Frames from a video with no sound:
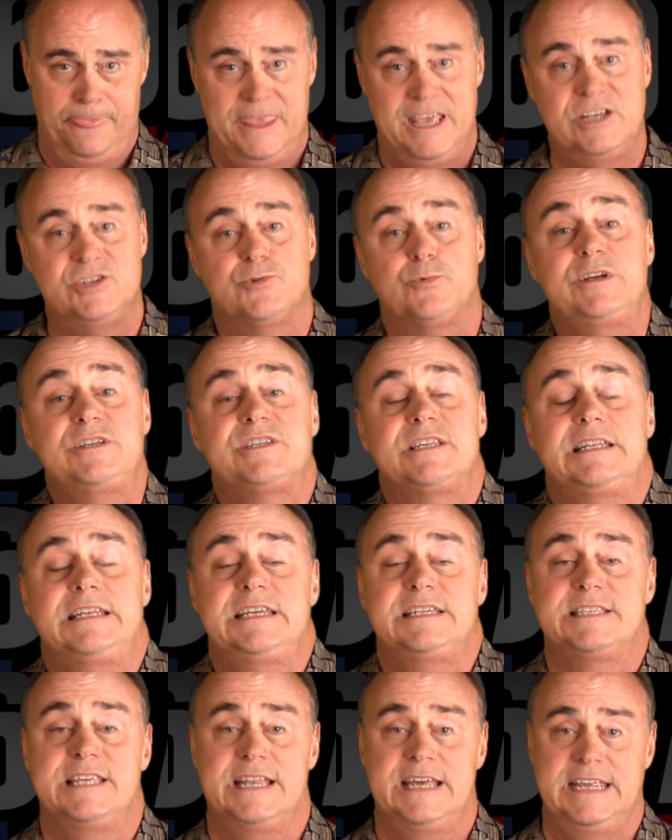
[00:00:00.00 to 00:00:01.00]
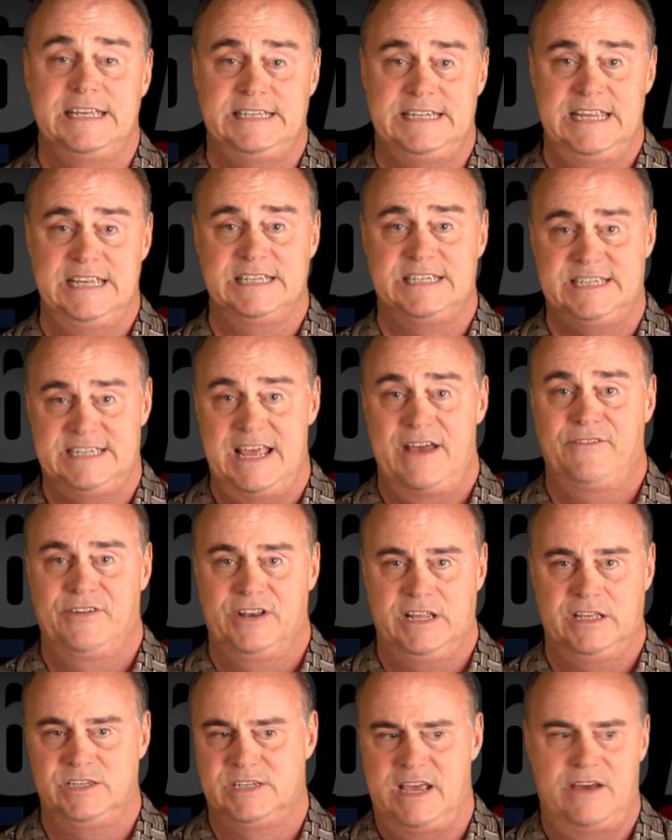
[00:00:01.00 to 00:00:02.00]
As recently as the
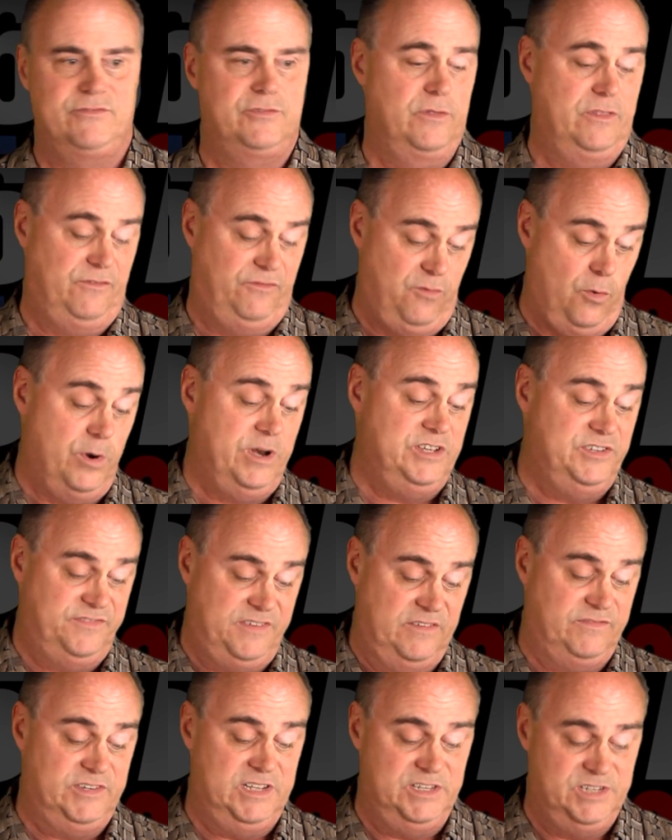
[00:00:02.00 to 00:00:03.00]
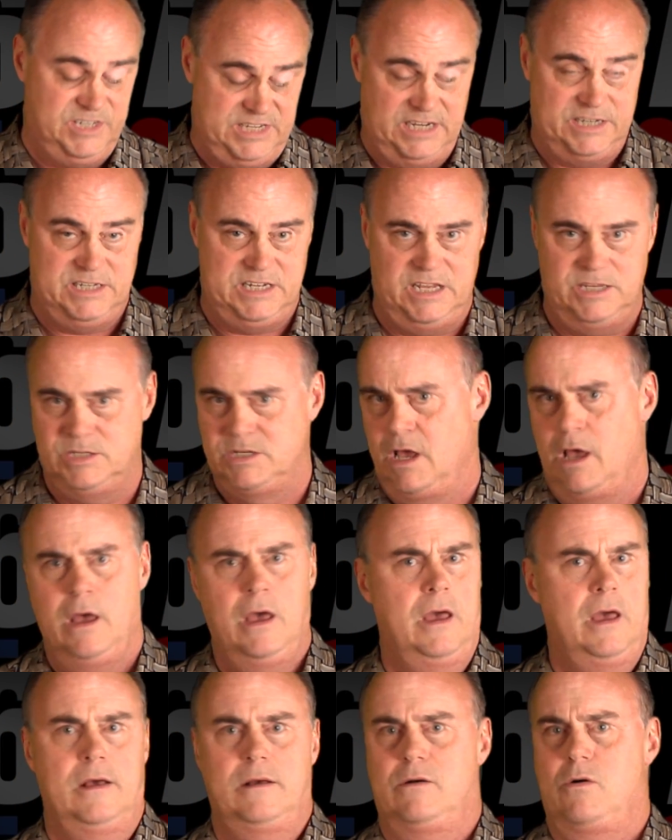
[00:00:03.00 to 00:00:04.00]
1970s, after the 40s, 50s, 60s,
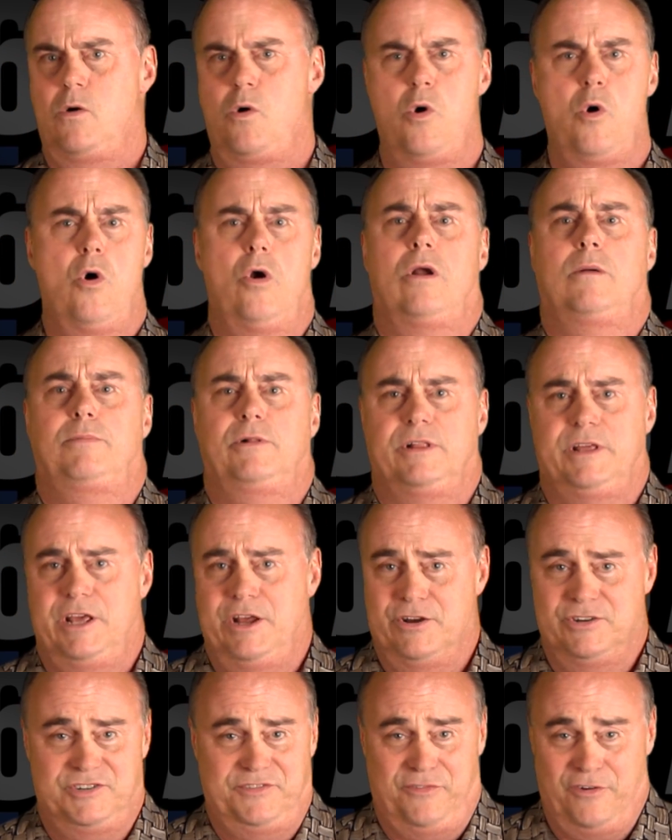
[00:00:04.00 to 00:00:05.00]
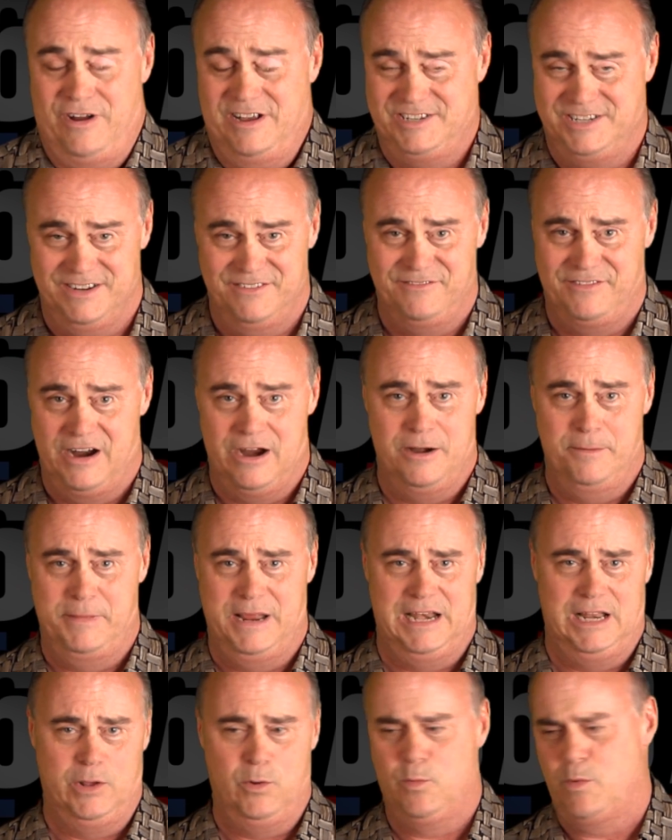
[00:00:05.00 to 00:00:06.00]
horrible years for us
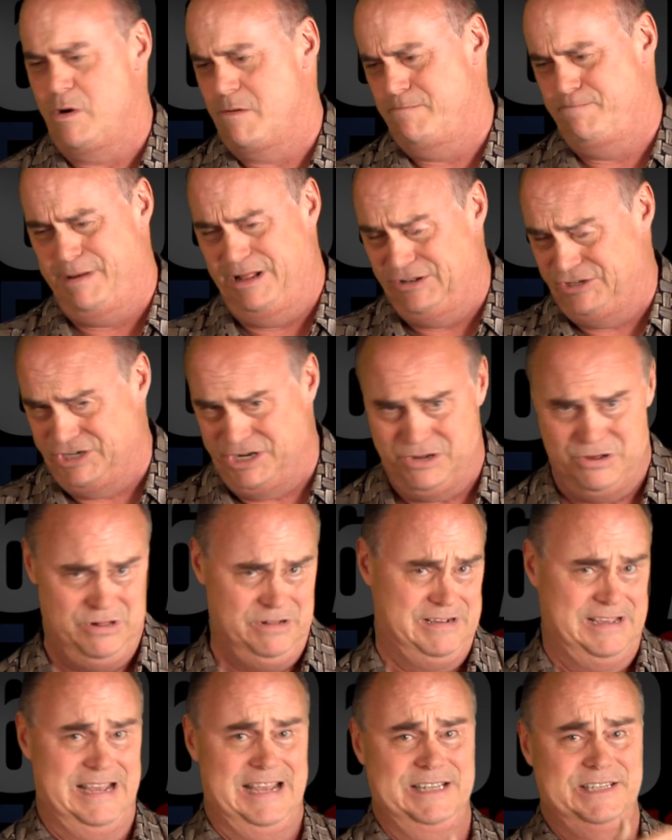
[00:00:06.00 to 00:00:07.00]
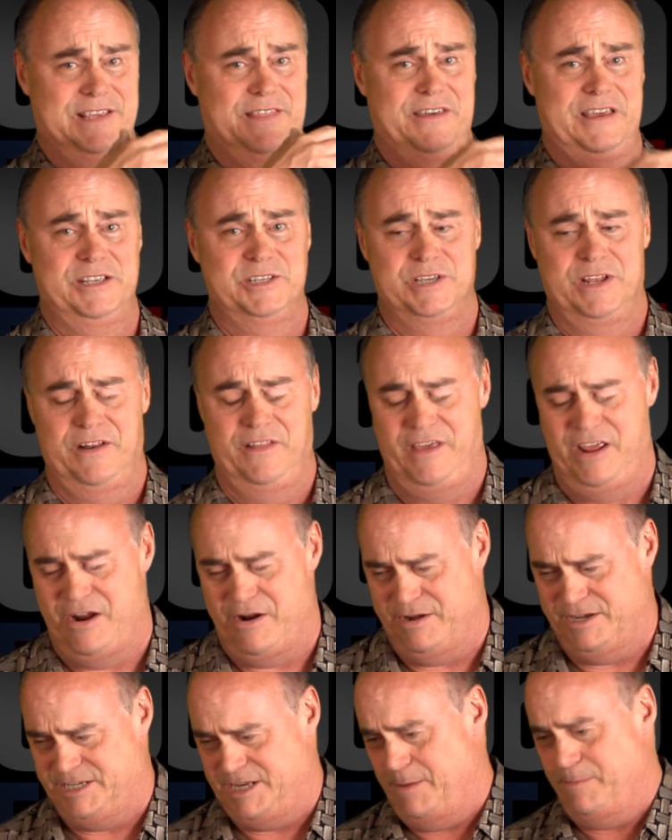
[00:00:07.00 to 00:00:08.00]
environmentally, when we were belching all kinds of things into the air
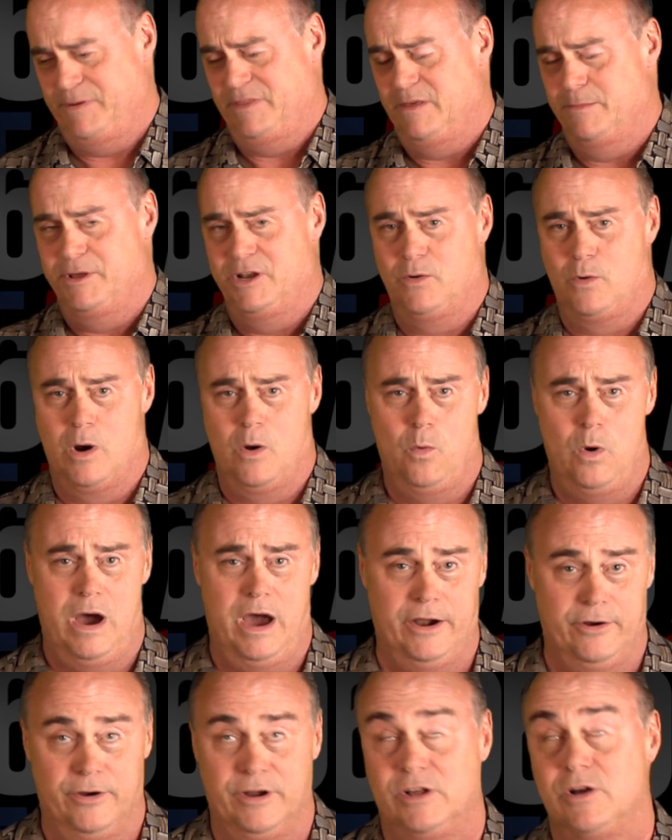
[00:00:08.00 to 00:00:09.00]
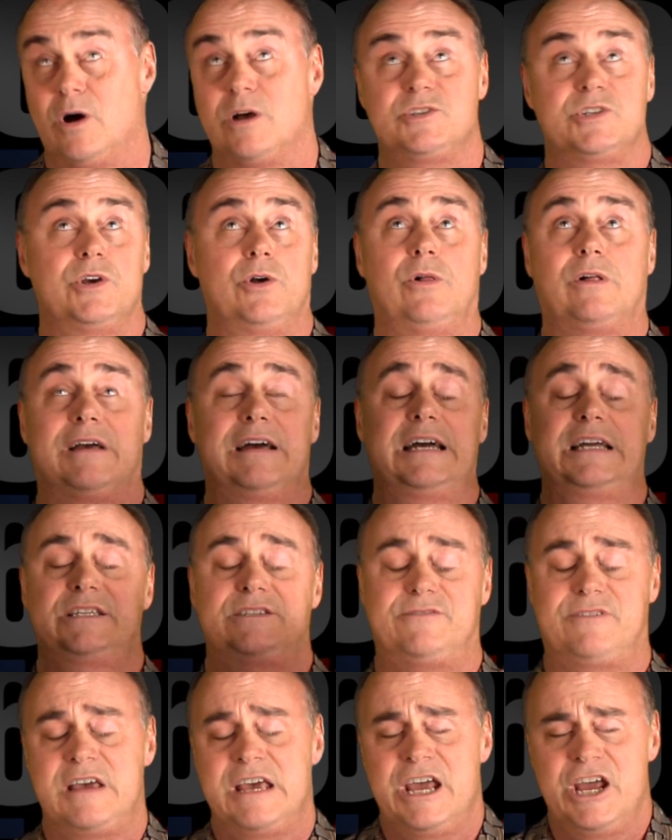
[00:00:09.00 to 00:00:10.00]
and dumping them into our water and causing all kinds
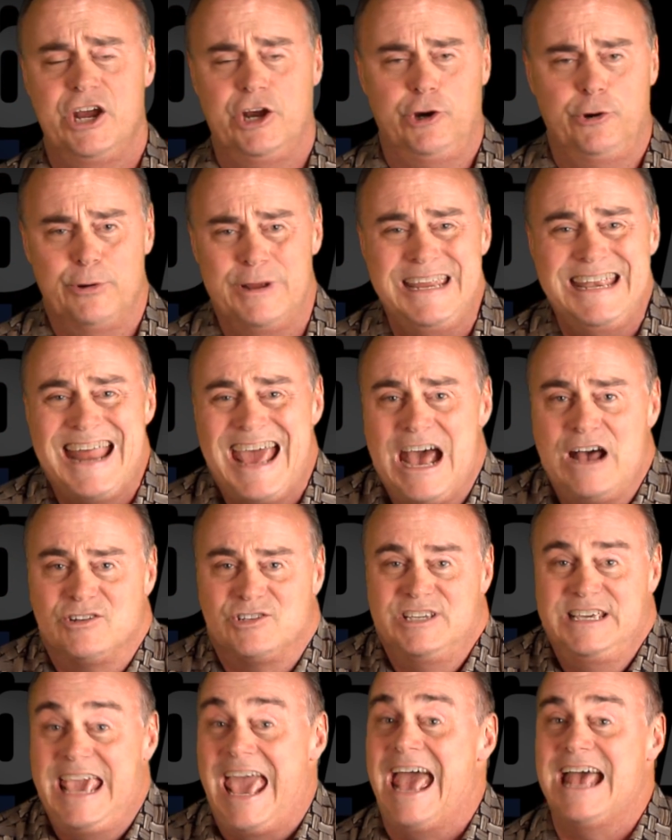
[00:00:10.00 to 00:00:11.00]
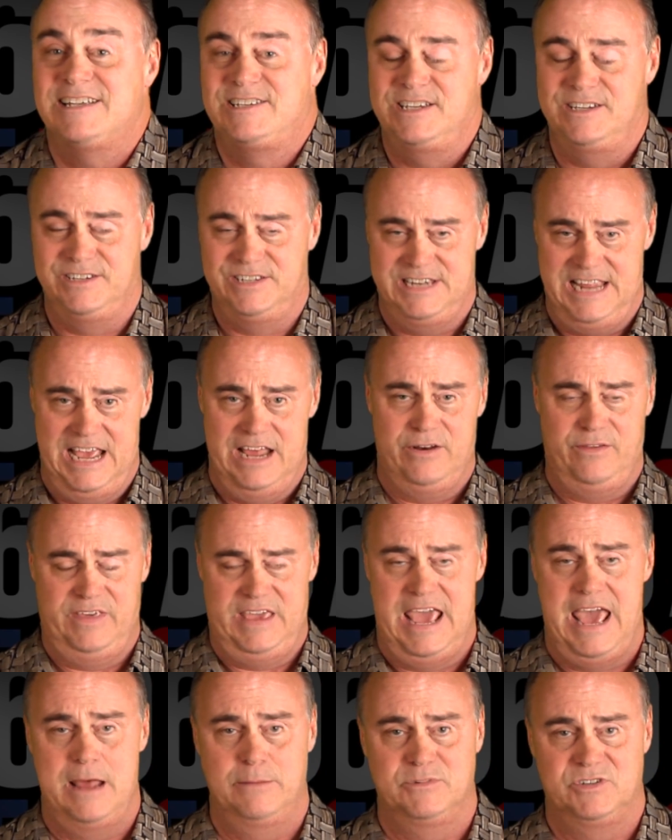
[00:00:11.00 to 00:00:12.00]
of greenhouse gases to enter
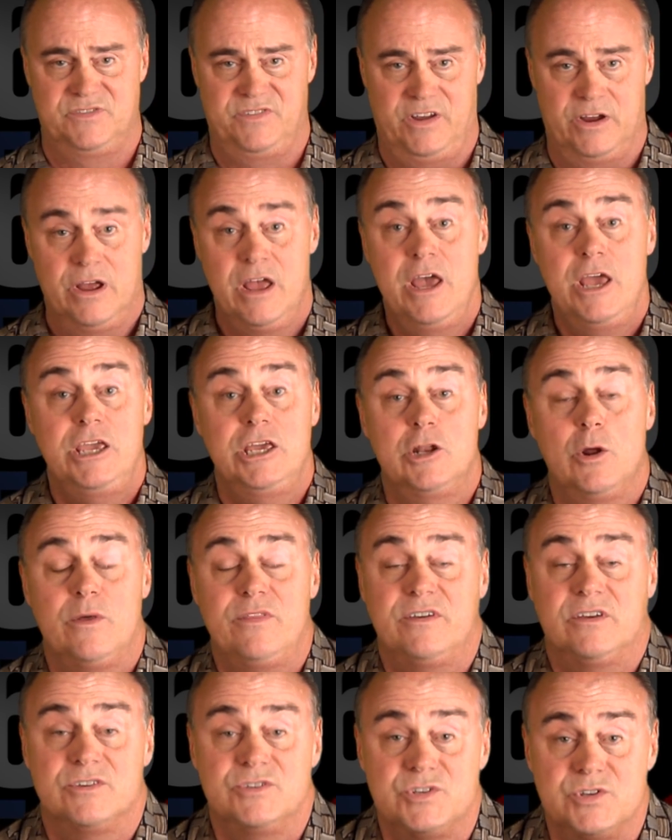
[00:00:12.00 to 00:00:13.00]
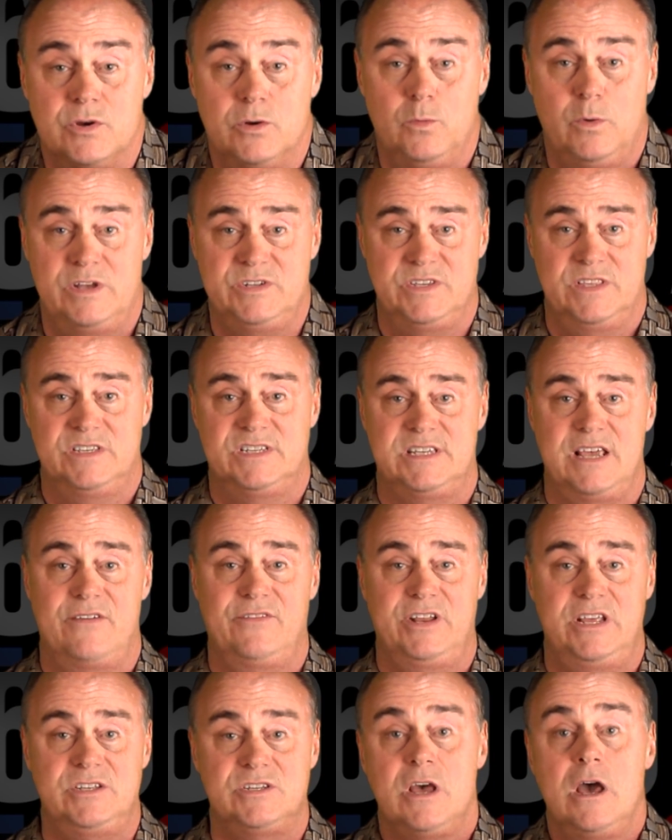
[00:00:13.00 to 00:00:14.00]
the atmosphere. You know what the concern was in the
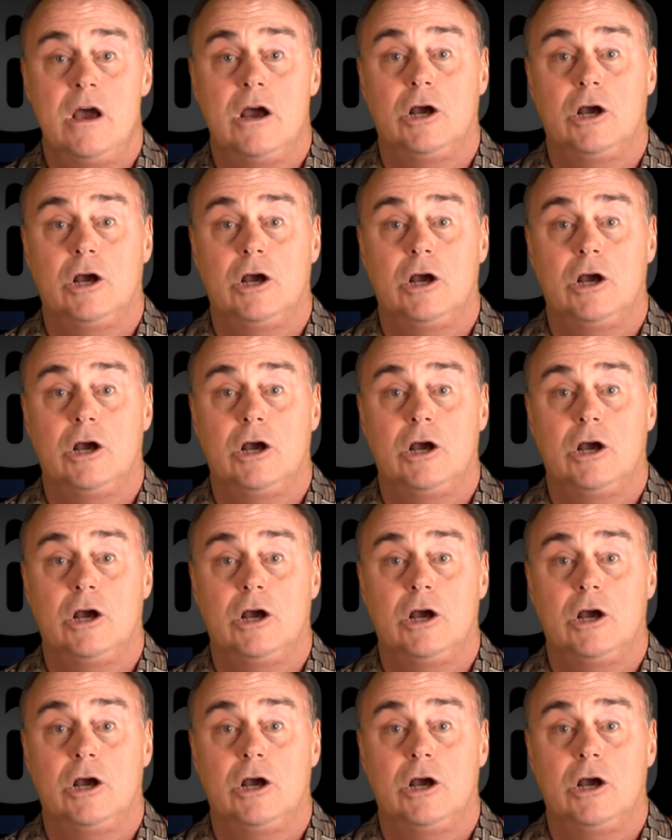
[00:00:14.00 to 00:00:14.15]
70s?